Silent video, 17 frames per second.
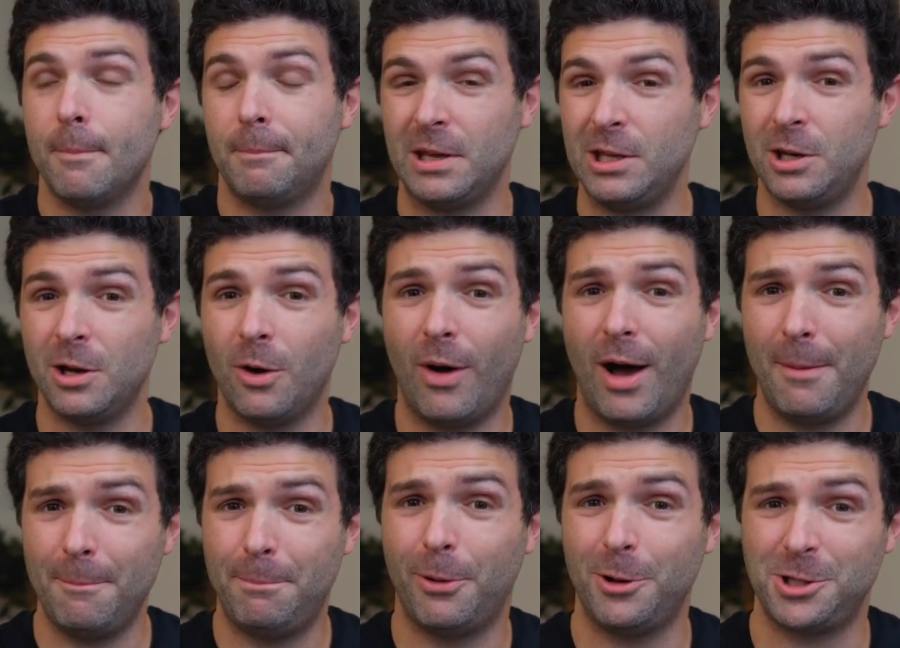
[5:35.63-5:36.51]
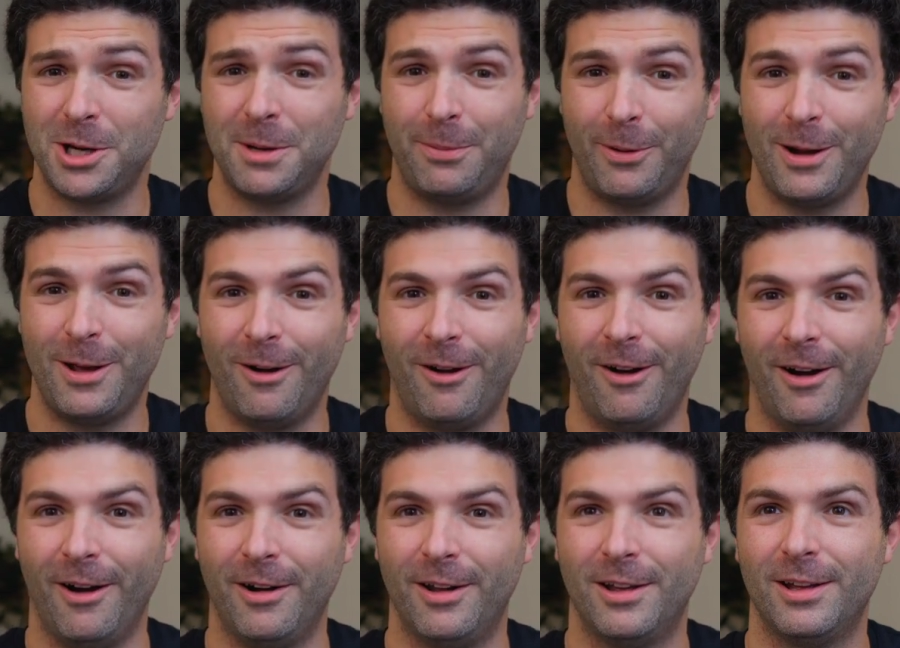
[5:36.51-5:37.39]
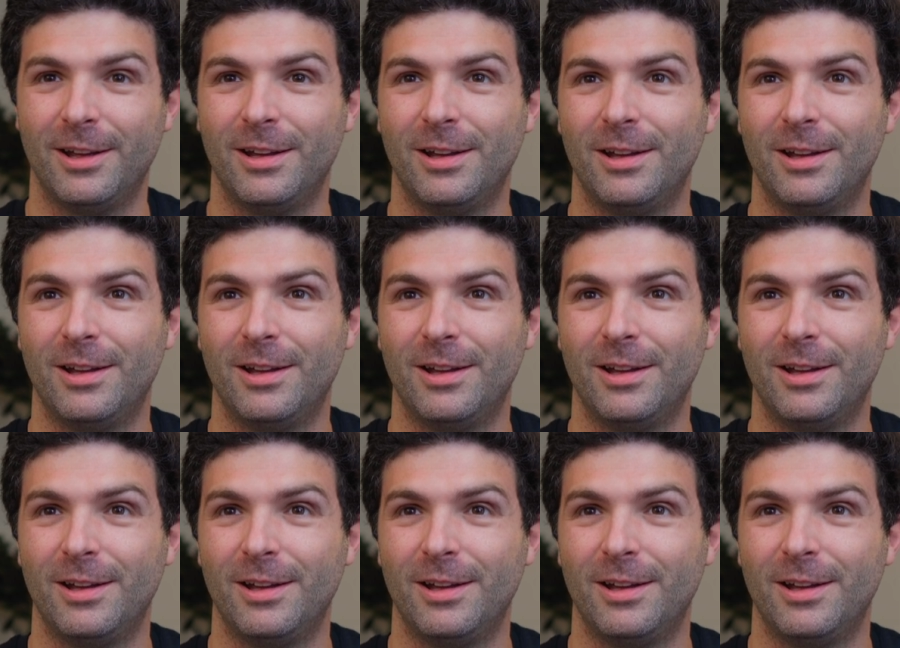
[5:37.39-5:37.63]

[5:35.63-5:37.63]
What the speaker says: But you know, I'm pushing pretty hard.